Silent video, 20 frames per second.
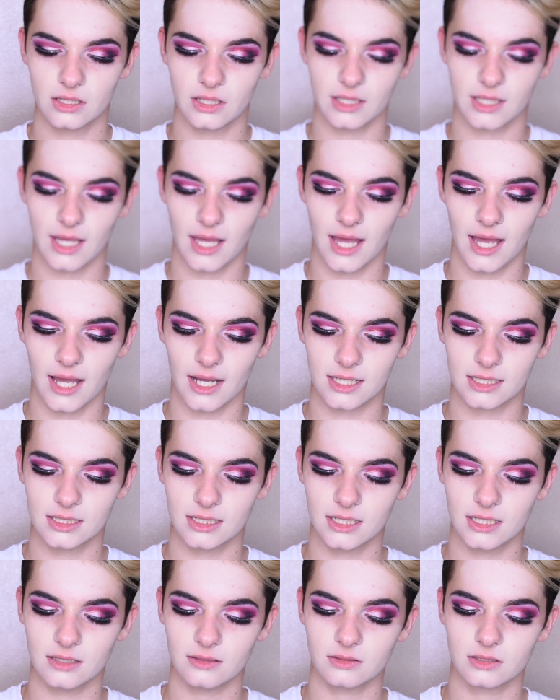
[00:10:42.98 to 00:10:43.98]
like
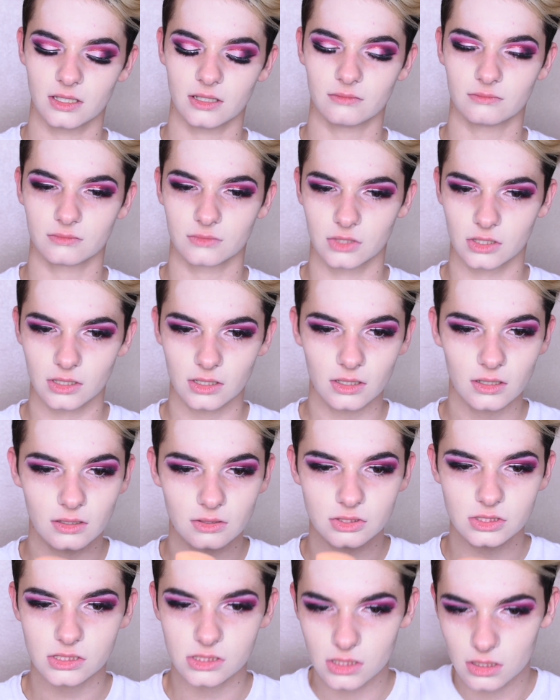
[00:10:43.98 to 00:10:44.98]
acne, then girl,
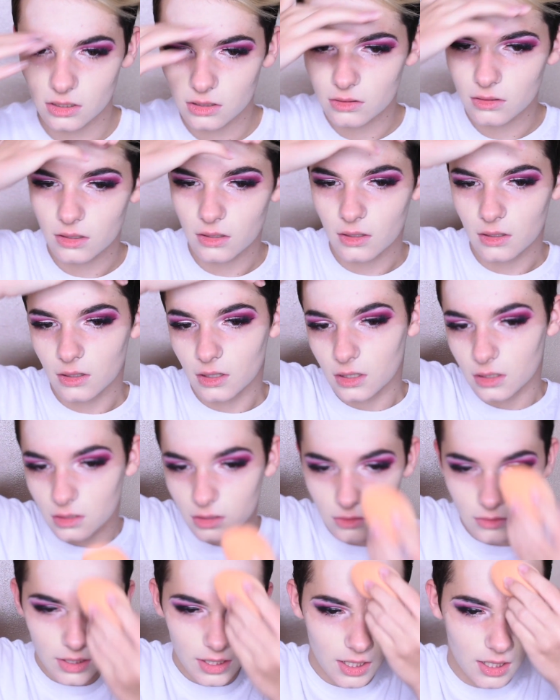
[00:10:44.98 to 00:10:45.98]
just go
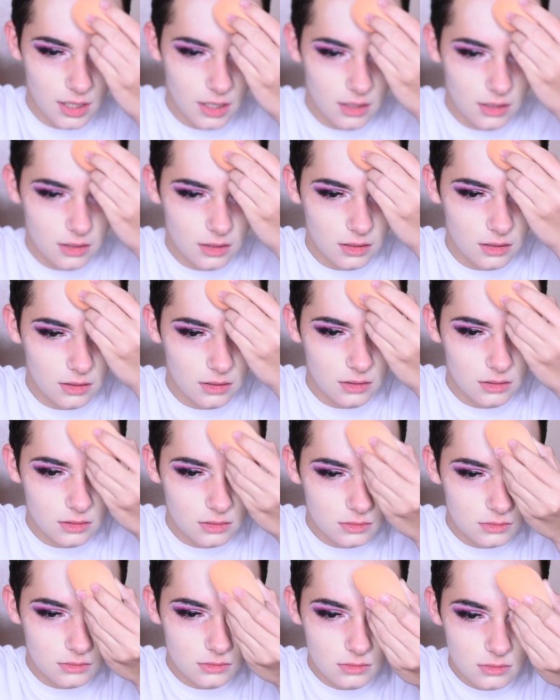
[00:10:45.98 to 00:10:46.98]
ahead and
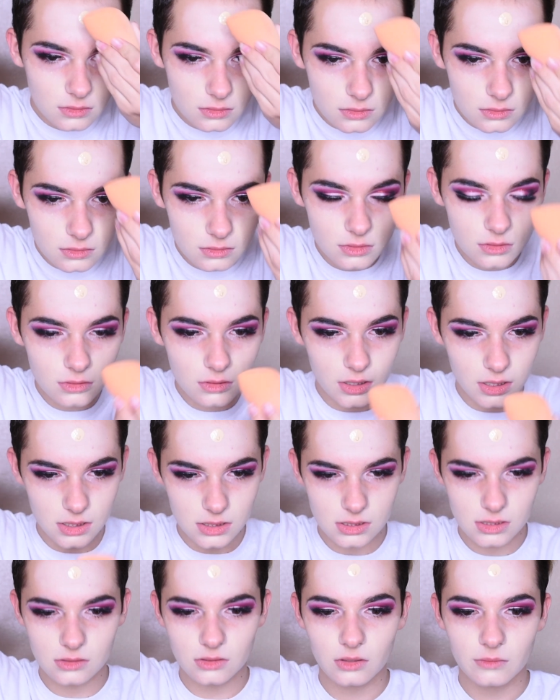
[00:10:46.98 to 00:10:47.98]
do
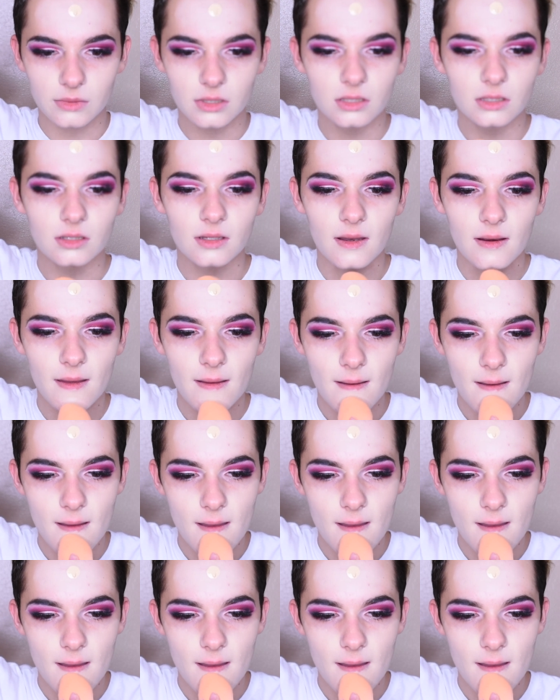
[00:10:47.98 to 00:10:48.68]
this and you'll be good.